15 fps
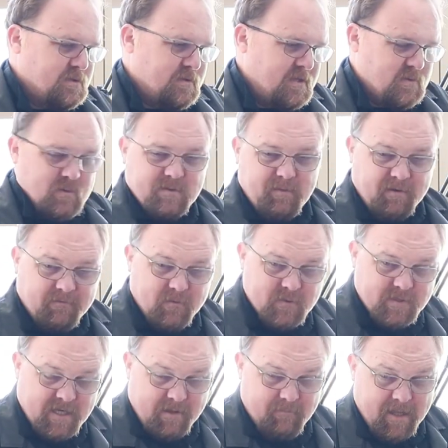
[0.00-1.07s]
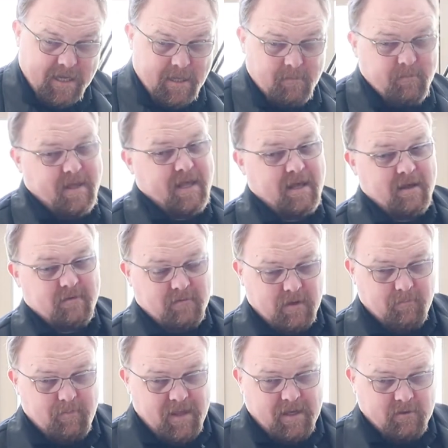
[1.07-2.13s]
this was my first time making
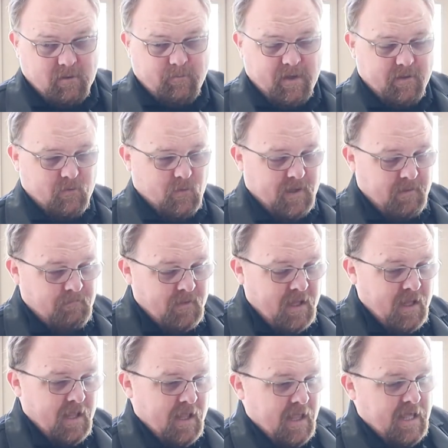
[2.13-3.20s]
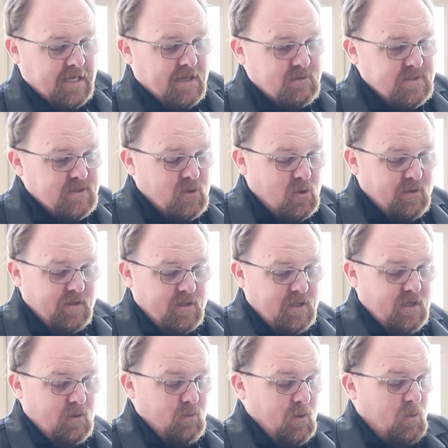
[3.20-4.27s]
a panel, by the way. And I was told that,
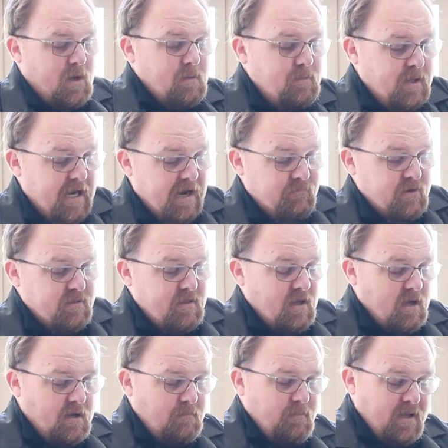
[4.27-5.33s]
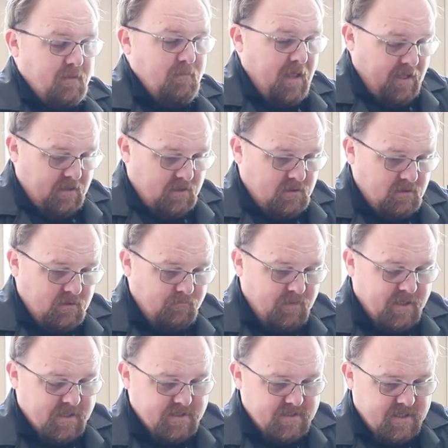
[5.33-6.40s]
we want to put everything on a big panel
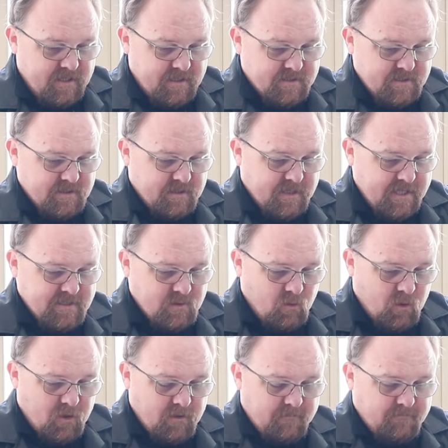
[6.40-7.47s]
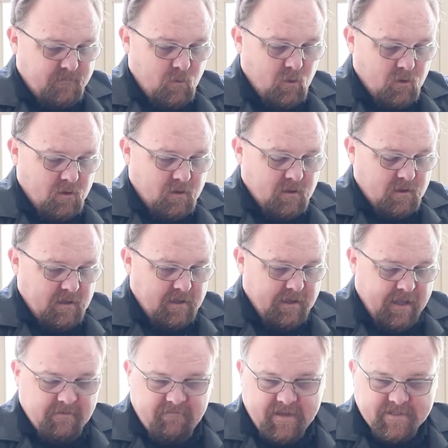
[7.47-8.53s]
because then it's less work for
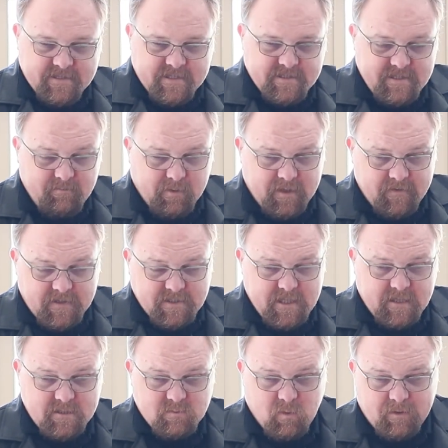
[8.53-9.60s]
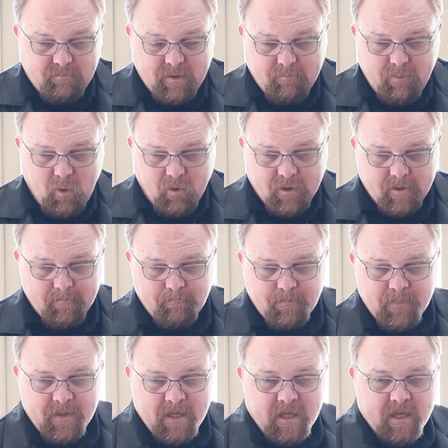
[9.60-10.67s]
advanced assembly. They see it as one big board.
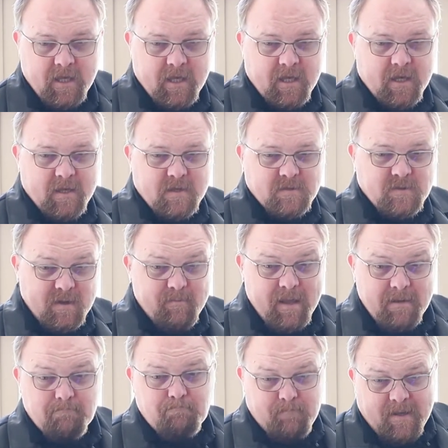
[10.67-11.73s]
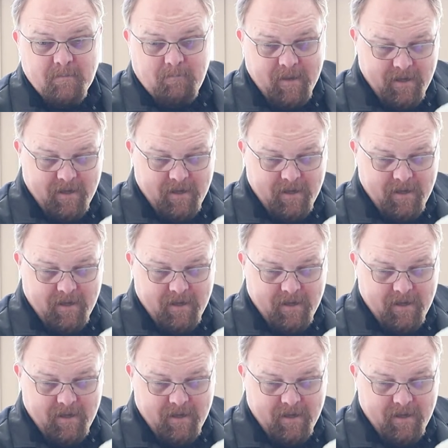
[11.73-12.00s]
So I made big